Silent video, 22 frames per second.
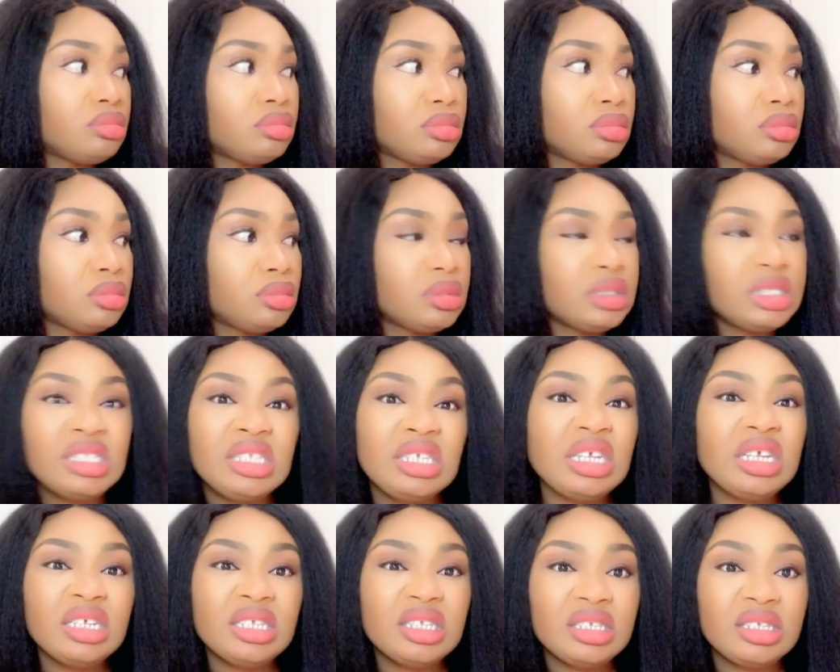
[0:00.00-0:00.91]

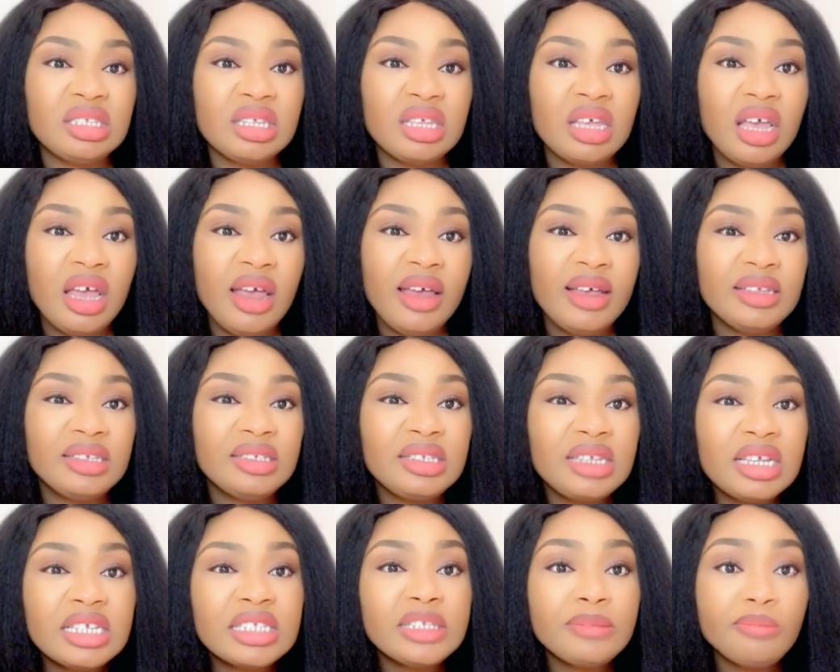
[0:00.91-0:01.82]

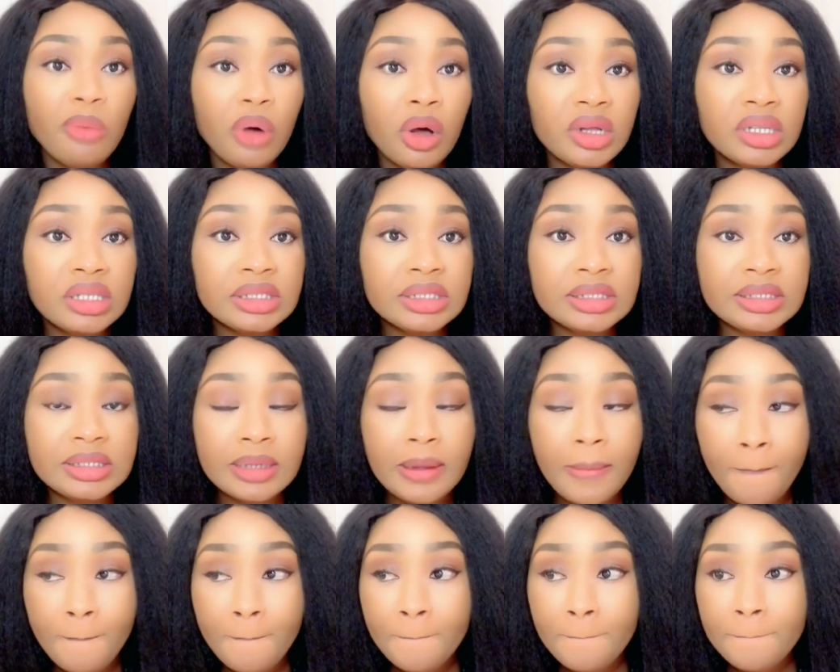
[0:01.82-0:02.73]
six months.
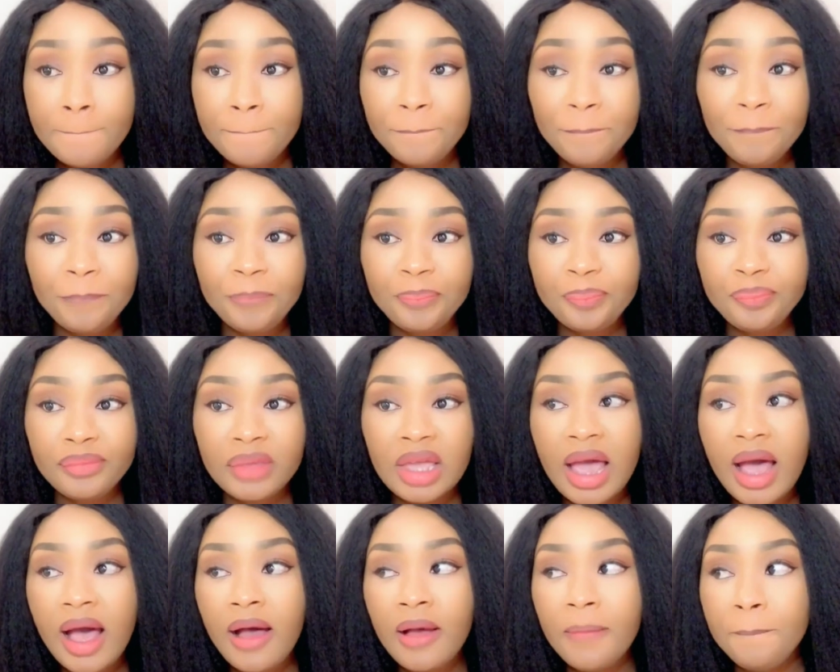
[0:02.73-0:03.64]

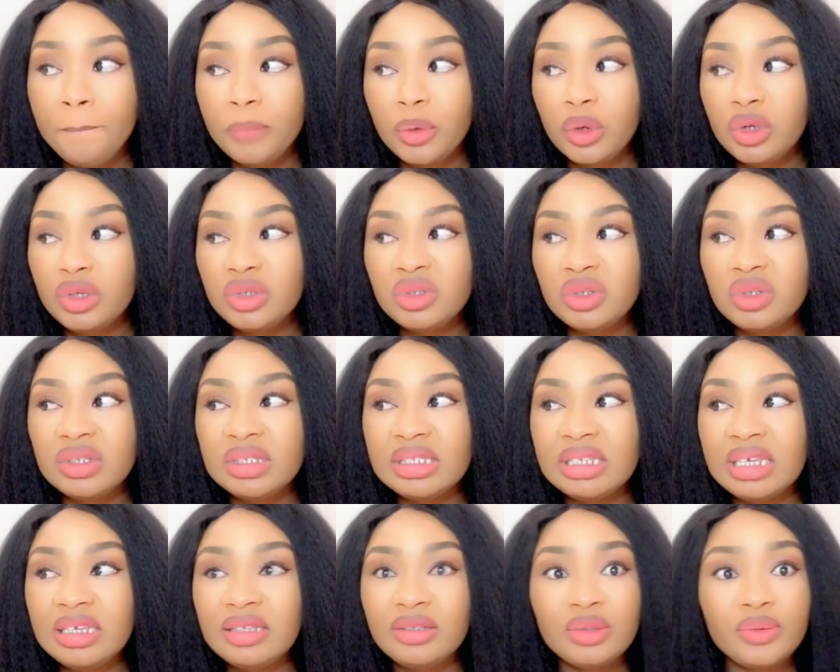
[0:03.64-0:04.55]
Yeah, close to
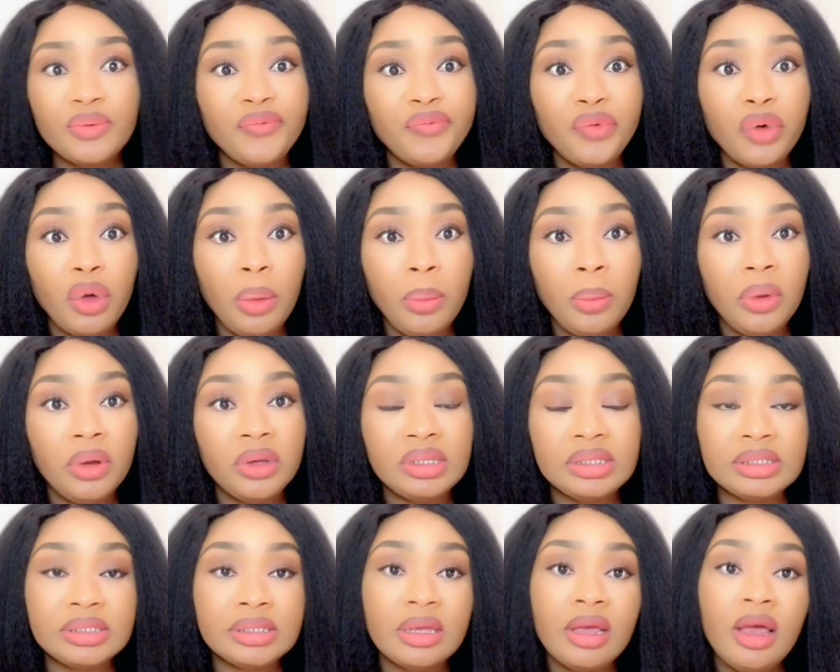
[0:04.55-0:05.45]
6 to 4 months
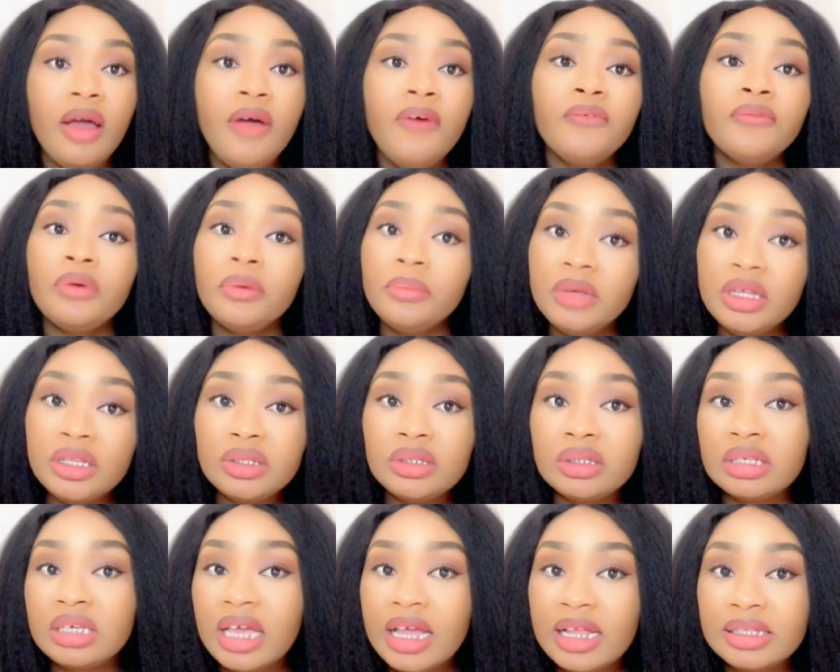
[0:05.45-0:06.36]
for me to
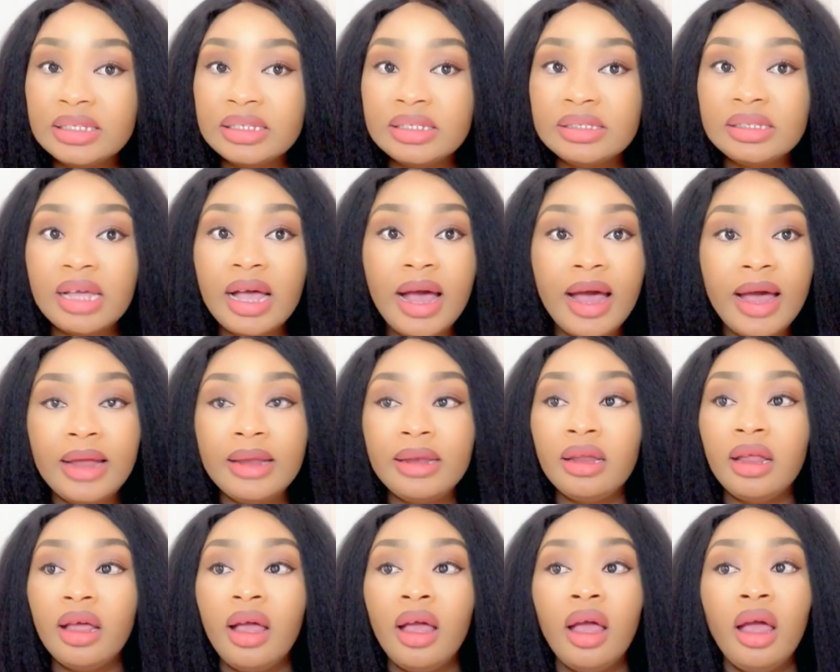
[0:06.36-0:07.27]
get it. And
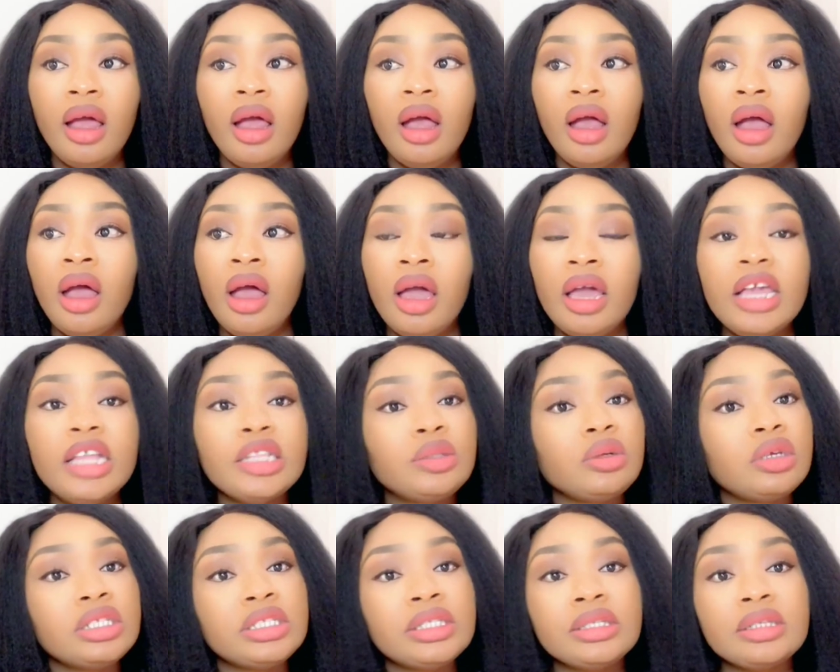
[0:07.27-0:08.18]
it
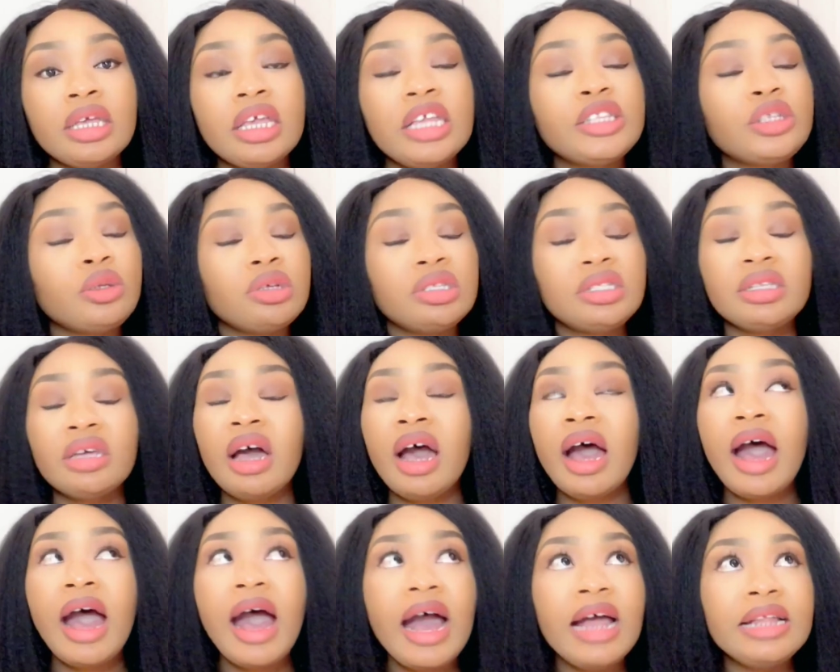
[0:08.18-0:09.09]
was the
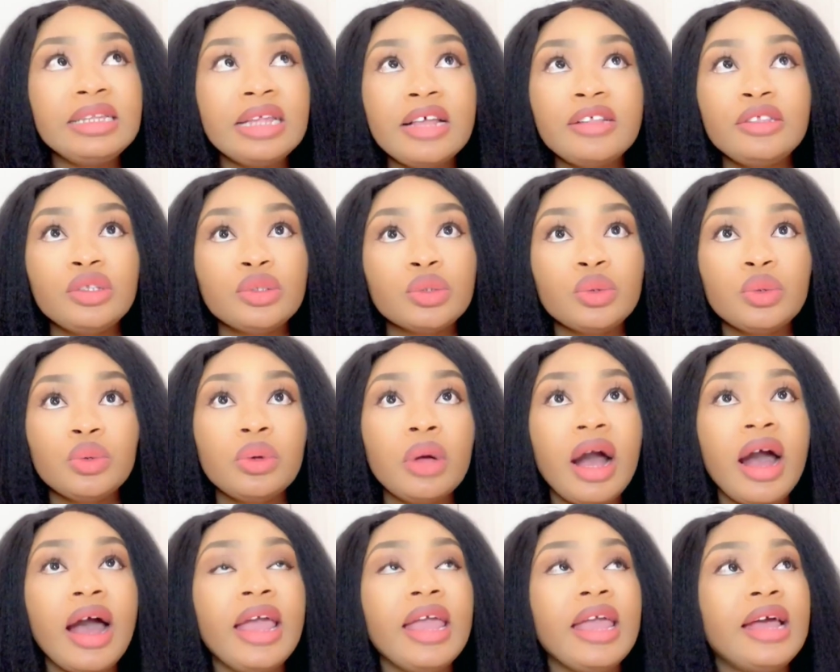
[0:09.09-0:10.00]
hardest school
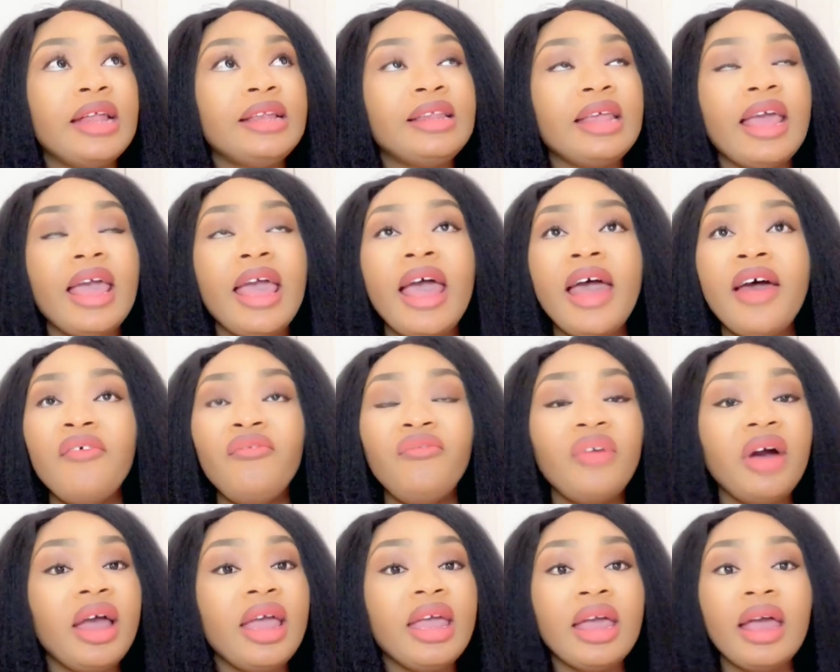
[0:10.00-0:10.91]
I had
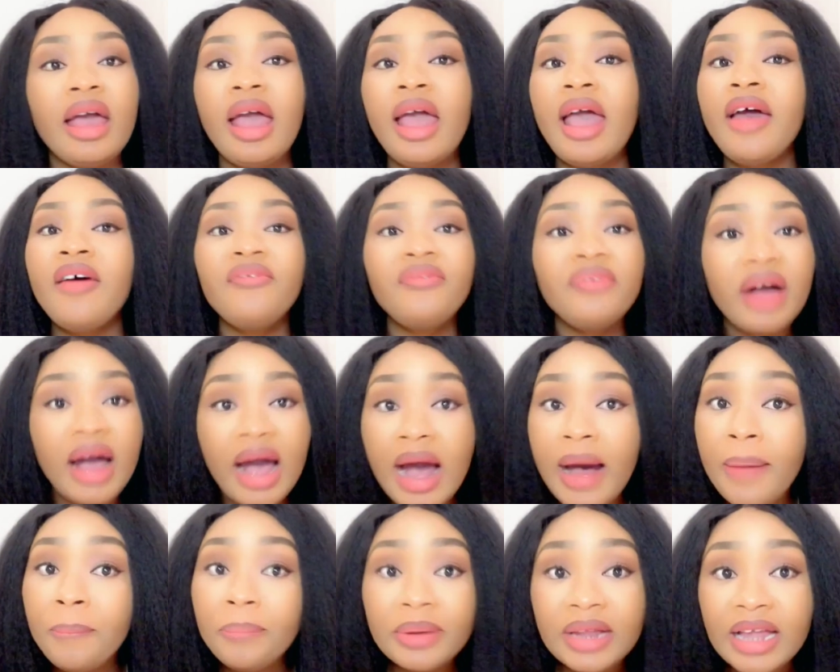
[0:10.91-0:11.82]
ever
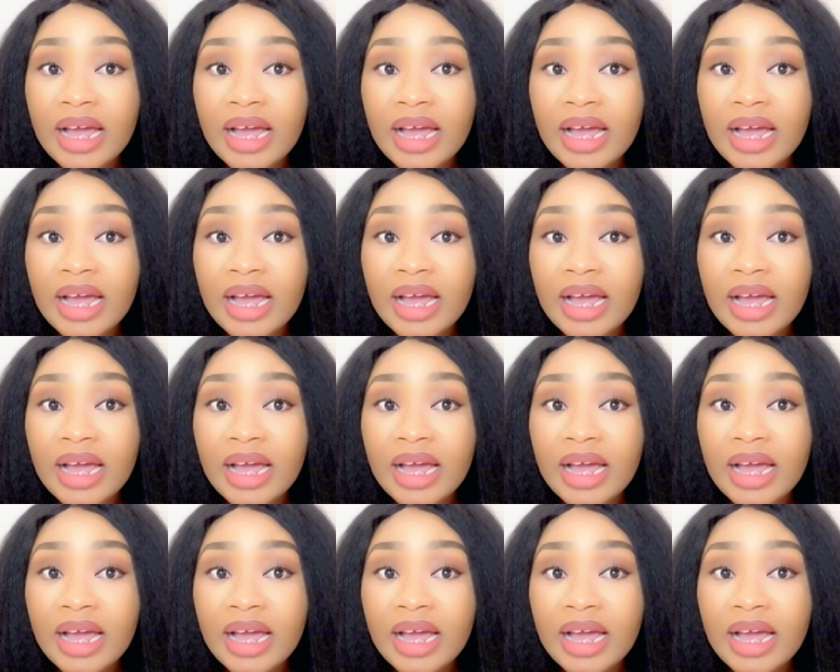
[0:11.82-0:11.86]
applied